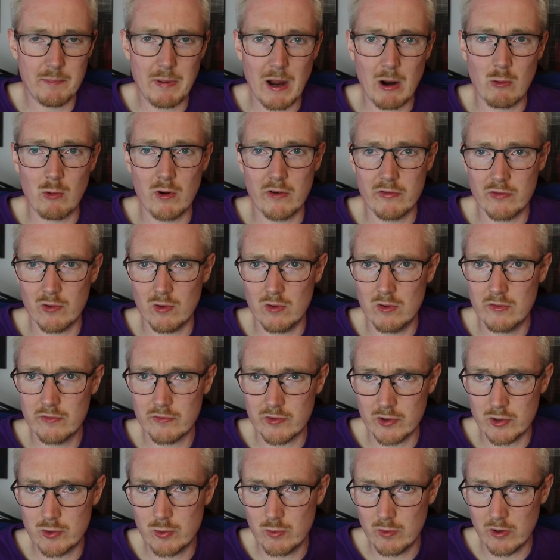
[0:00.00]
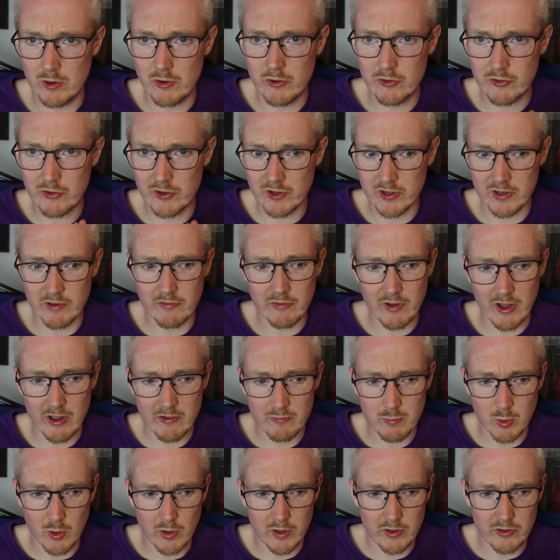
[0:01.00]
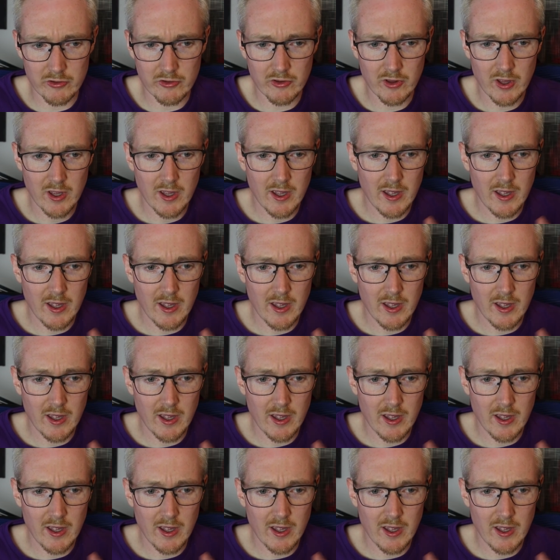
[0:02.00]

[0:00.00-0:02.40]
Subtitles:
powerful for 265 points.